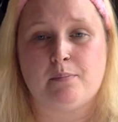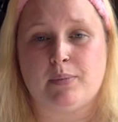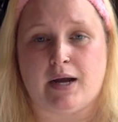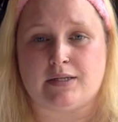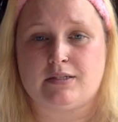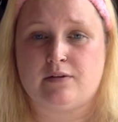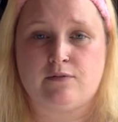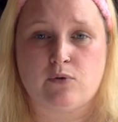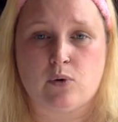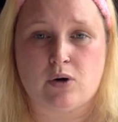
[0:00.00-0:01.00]
But
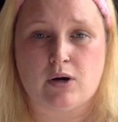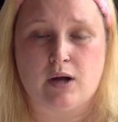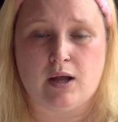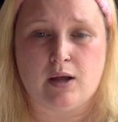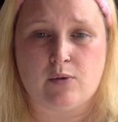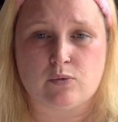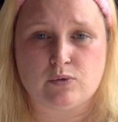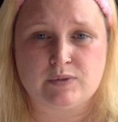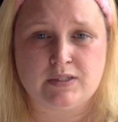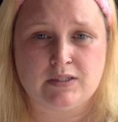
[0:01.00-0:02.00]
for uh,
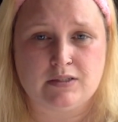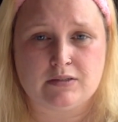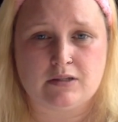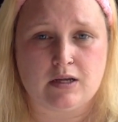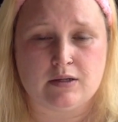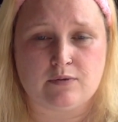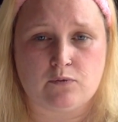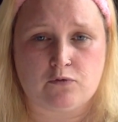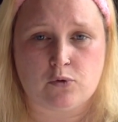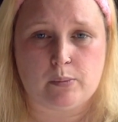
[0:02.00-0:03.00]
routines, uh,
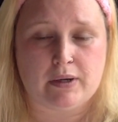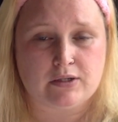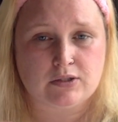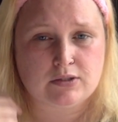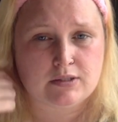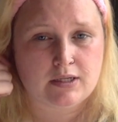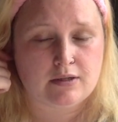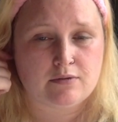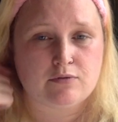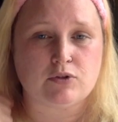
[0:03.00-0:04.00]
for better
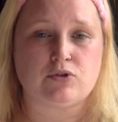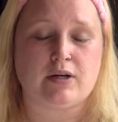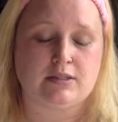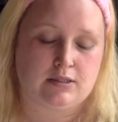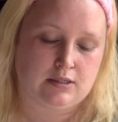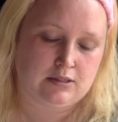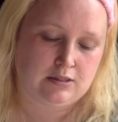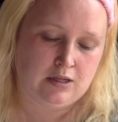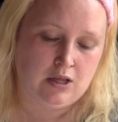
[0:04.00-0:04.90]
skin, for dry skin,